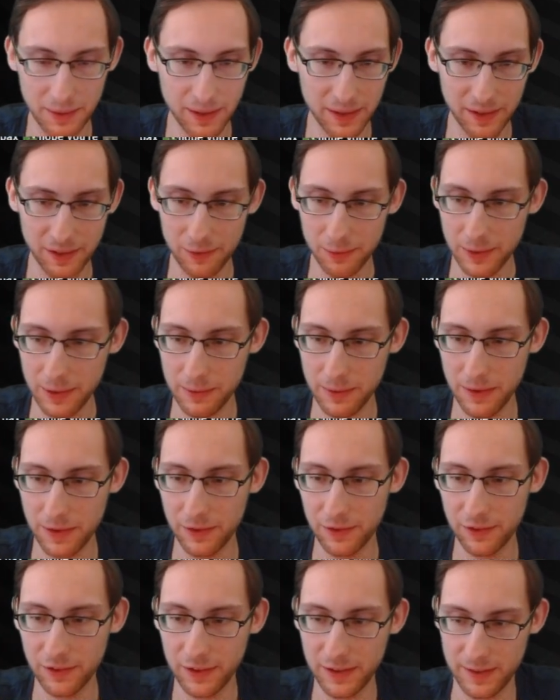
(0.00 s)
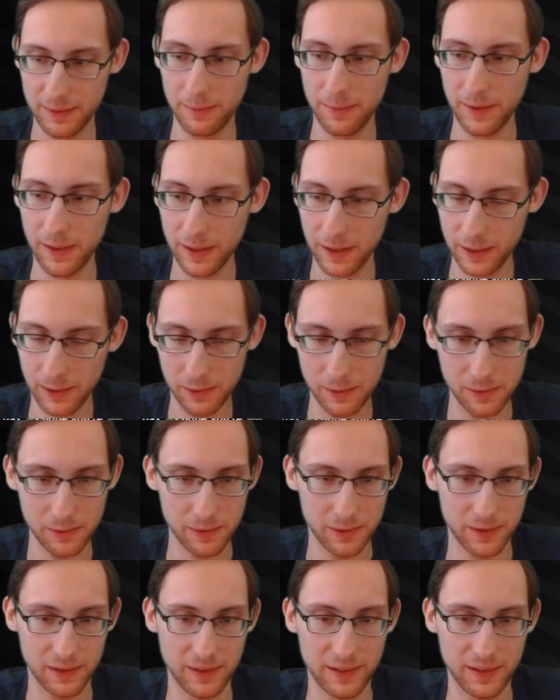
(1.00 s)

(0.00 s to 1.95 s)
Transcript: Wiggy is well with the sub. Thank you.